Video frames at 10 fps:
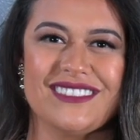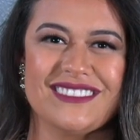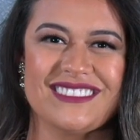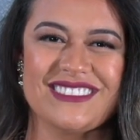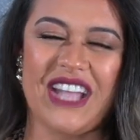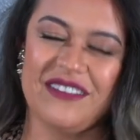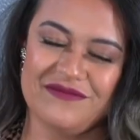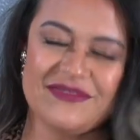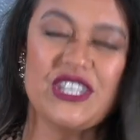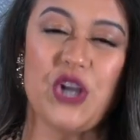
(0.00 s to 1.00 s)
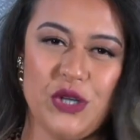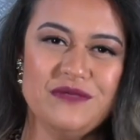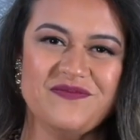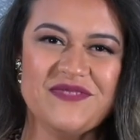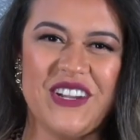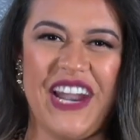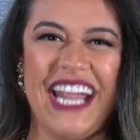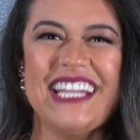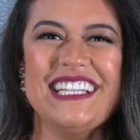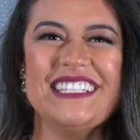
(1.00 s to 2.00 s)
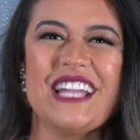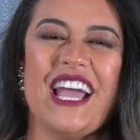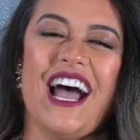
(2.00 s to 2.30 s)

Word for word: Okay. Yeah, Nicole, right?